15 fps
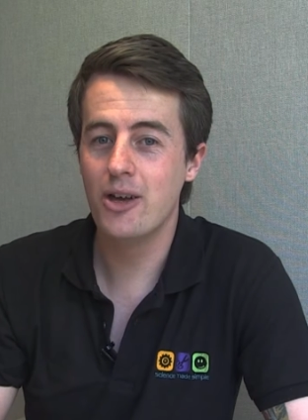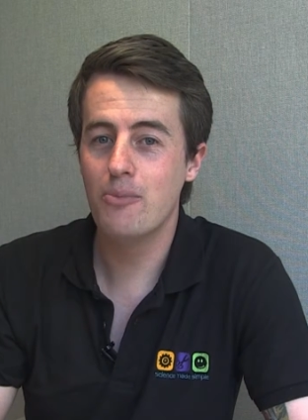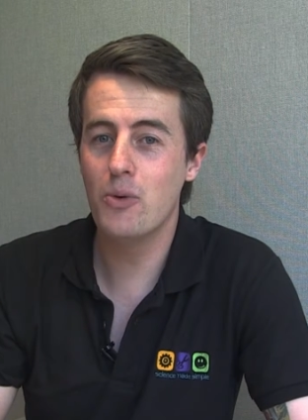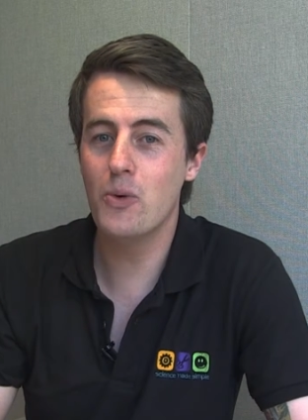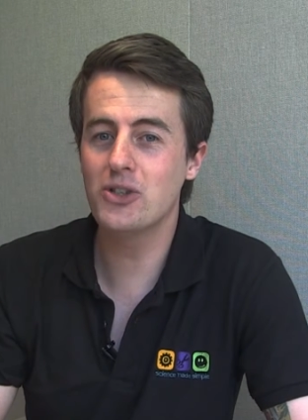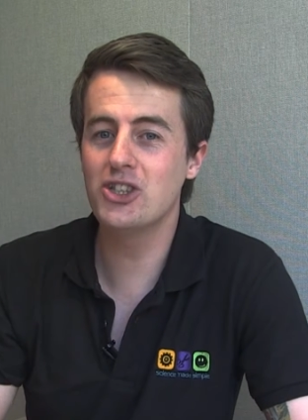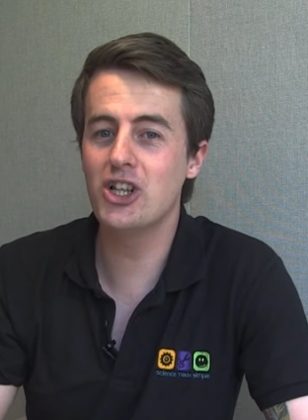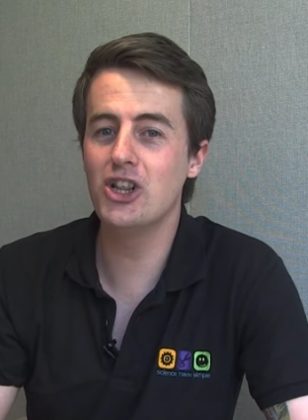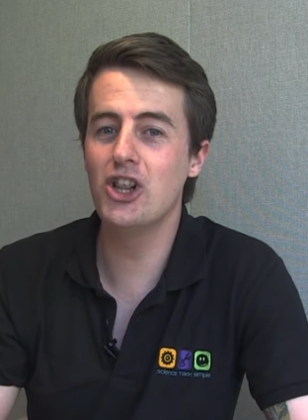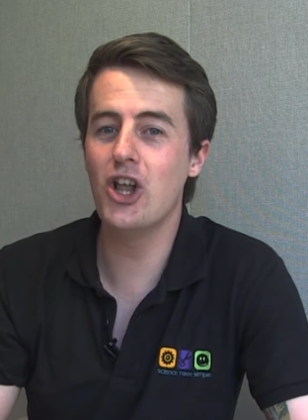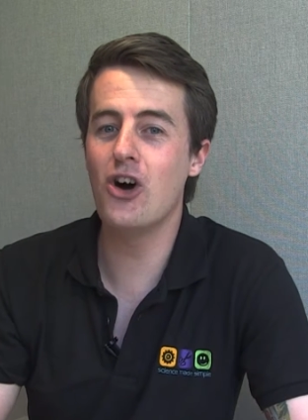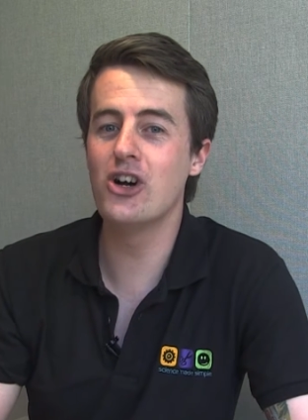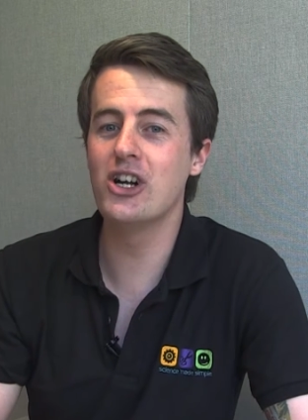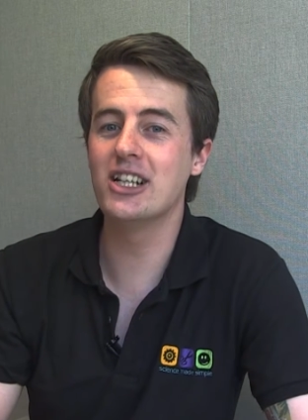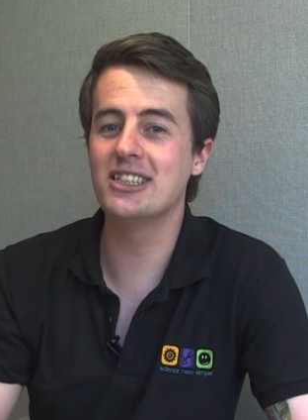But what's the
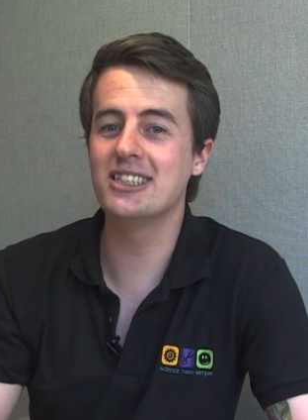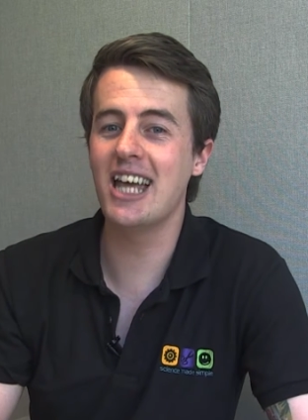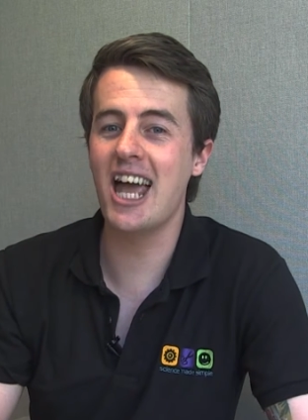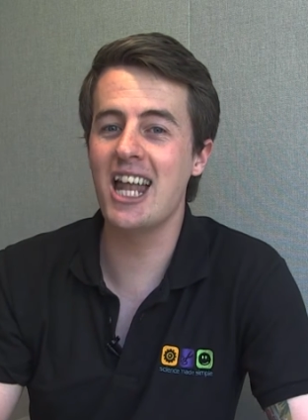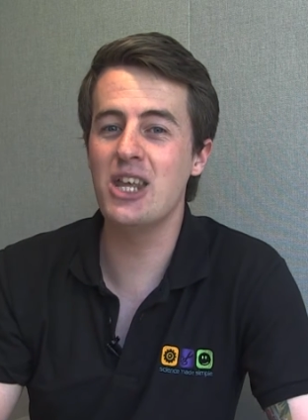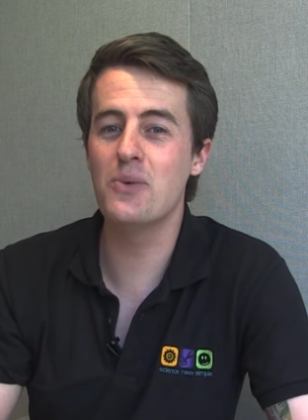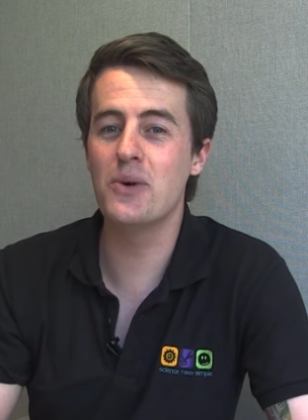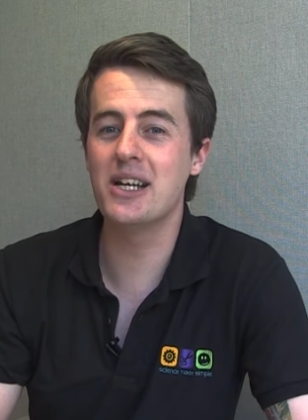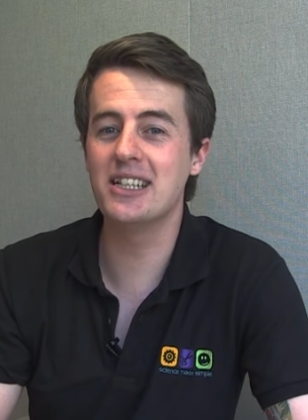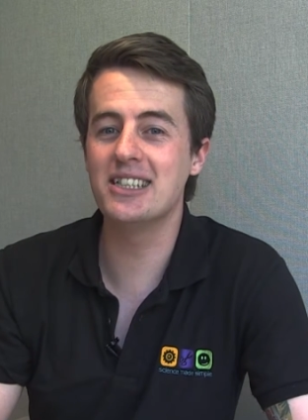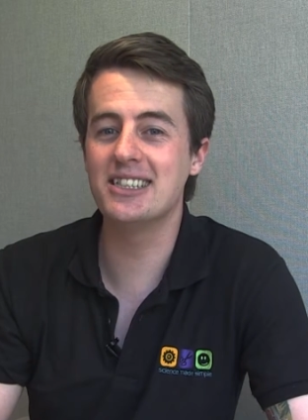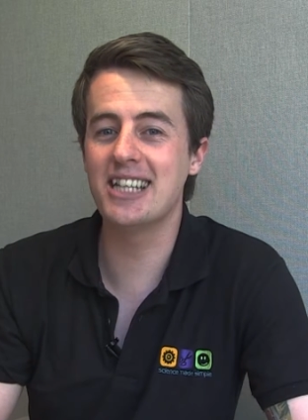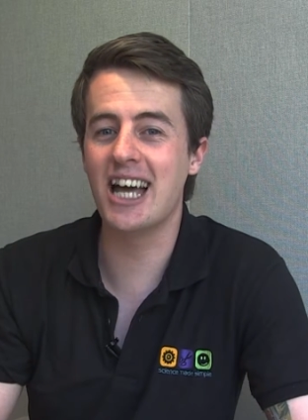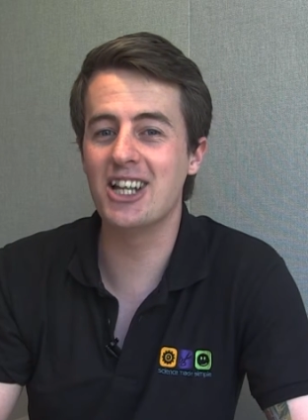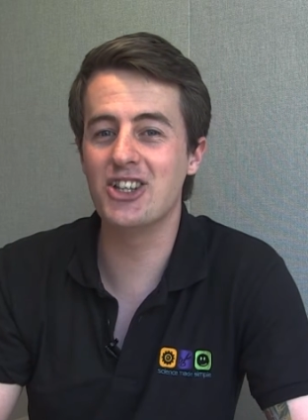longest anyone can
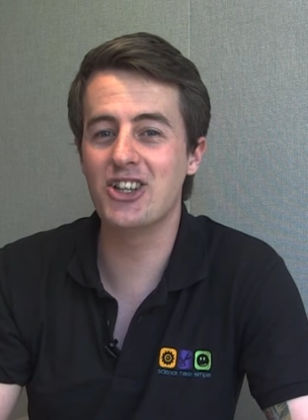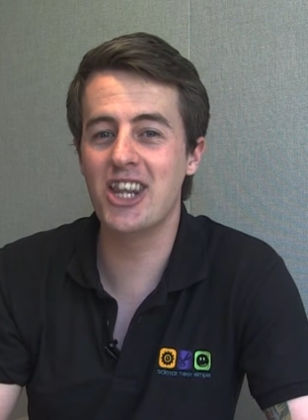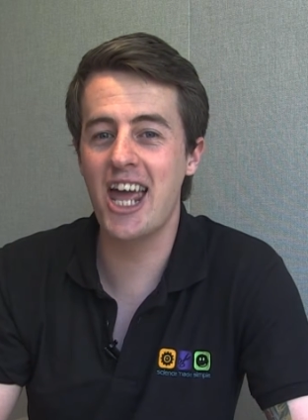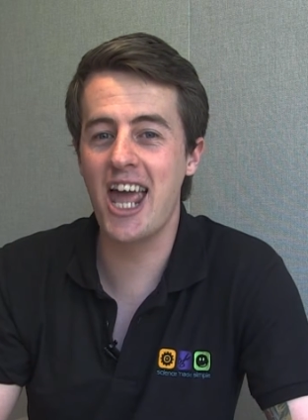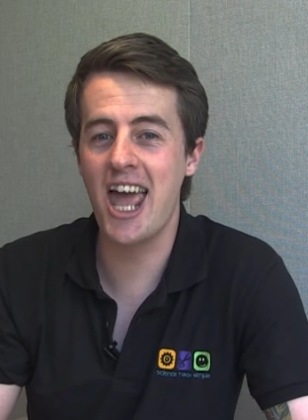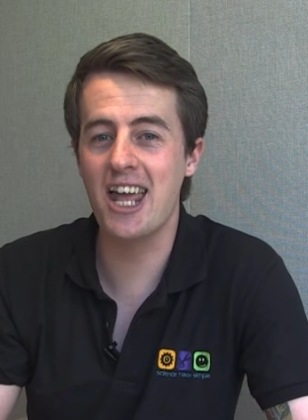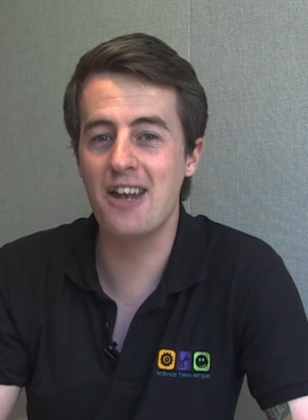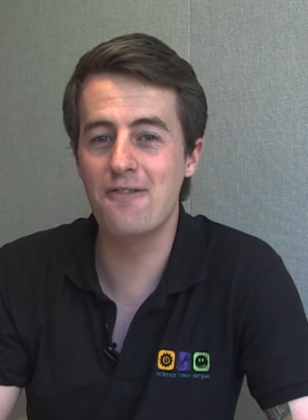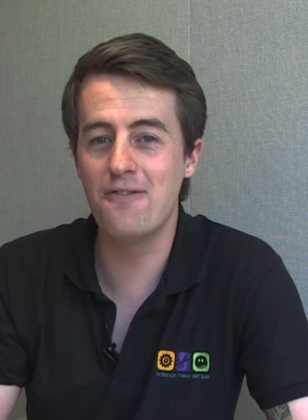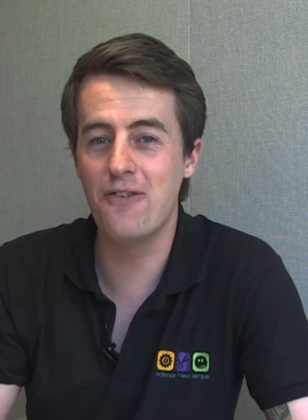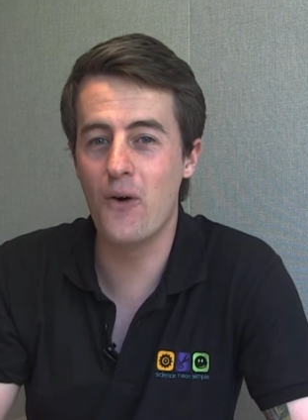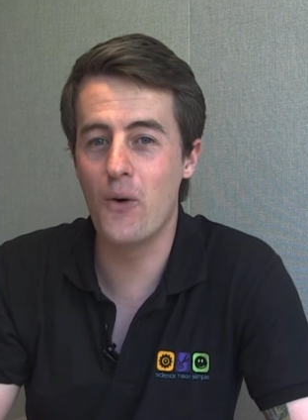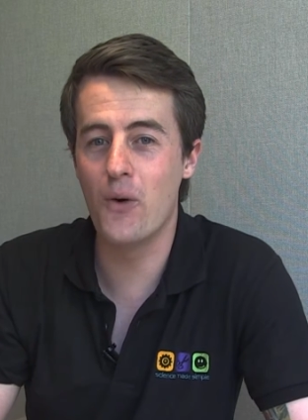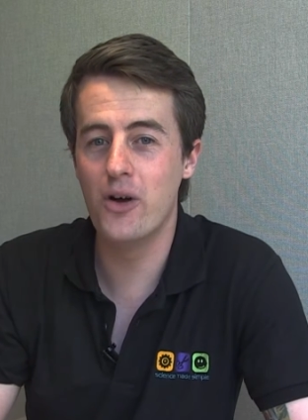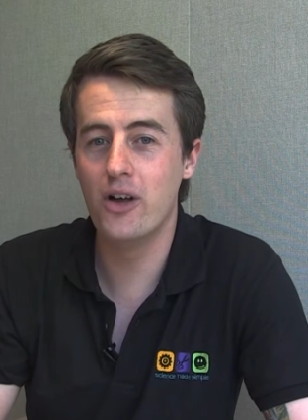stand on their head
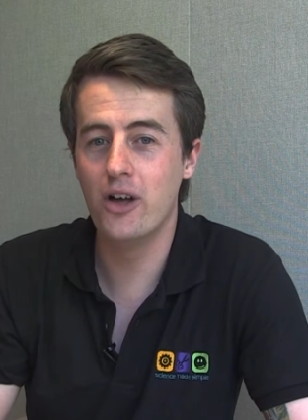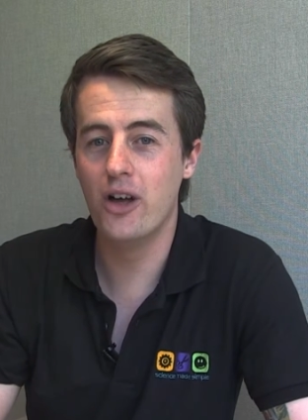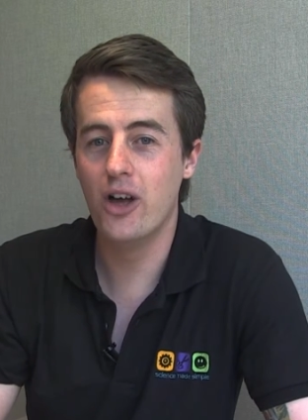for?